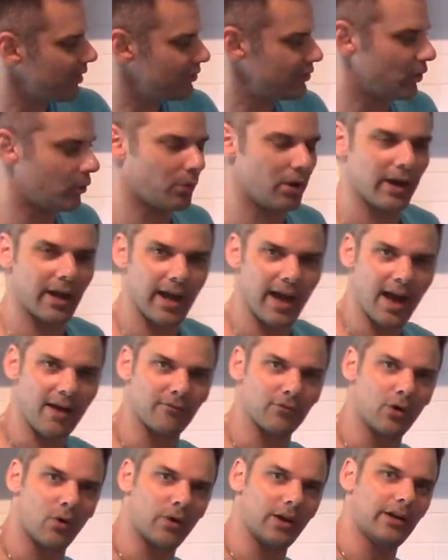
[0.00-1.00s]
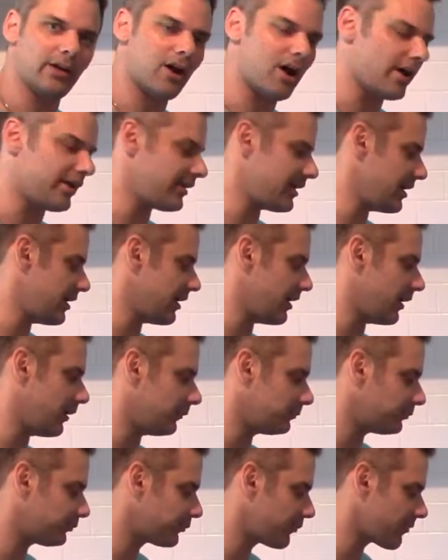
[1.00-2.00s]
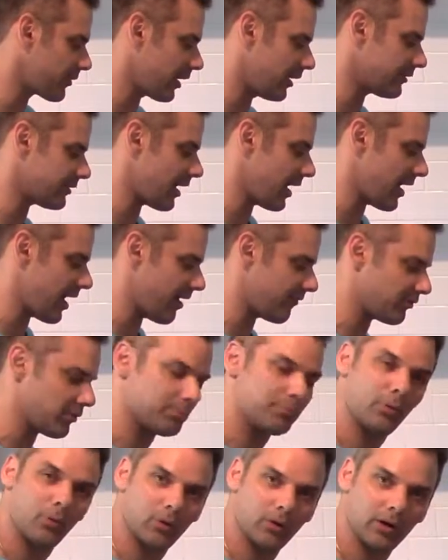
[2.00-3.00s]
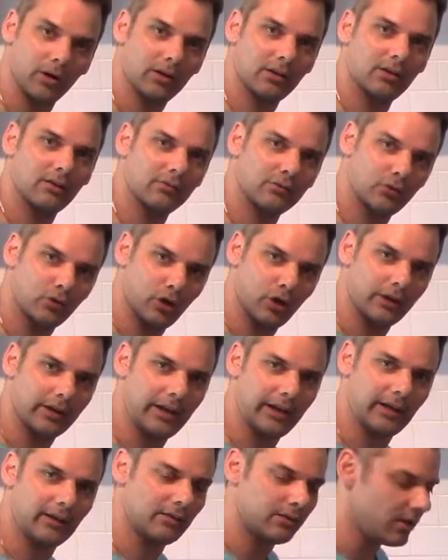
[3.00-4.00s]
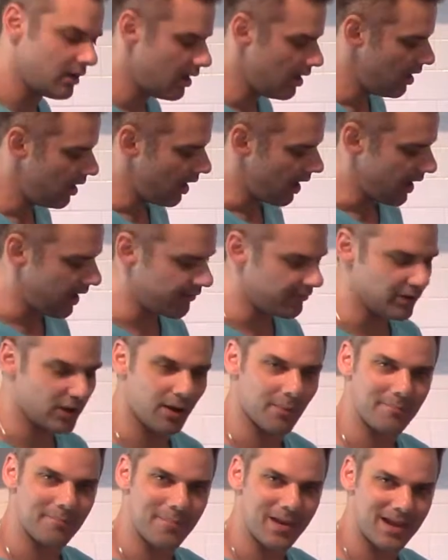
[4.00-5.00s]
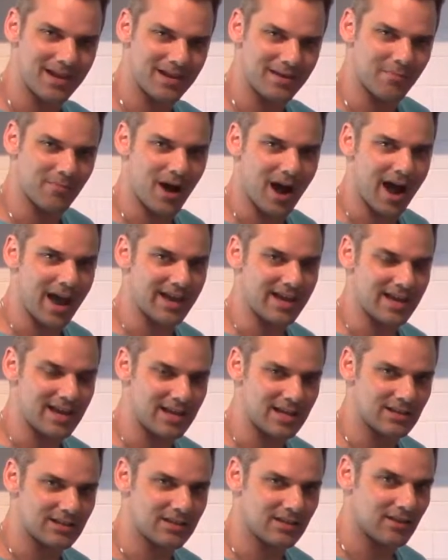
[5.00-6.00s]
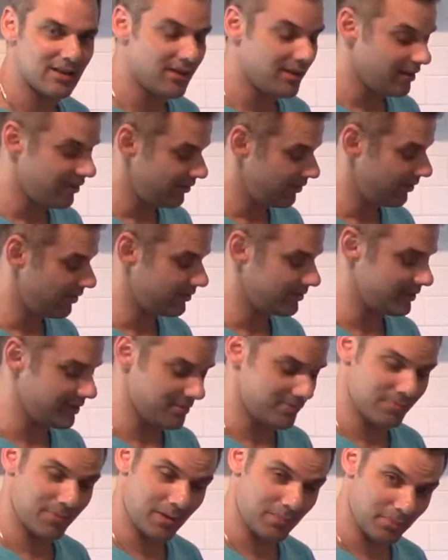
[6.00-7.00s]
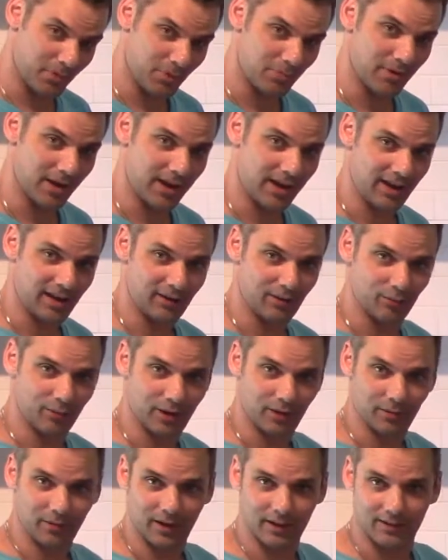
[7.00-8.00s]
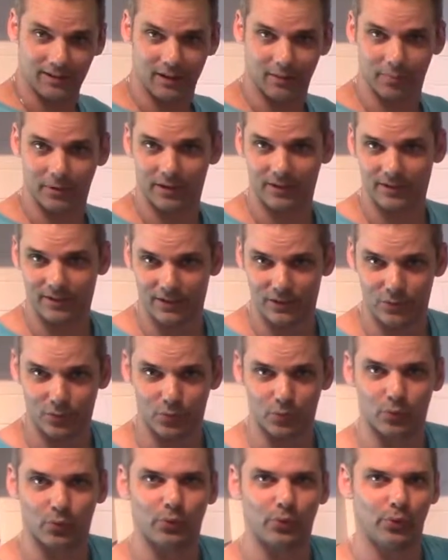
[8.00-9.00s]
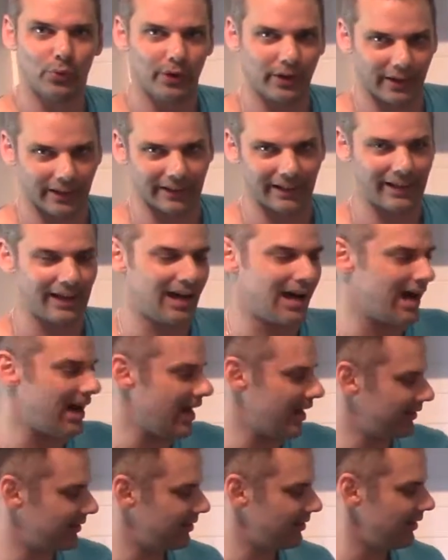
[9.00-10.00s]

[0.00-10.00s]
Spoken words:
So what I have going on here is I have the pork cooking. I have it on medium-high heat. You can see me pull my hand away right there because it's really hot.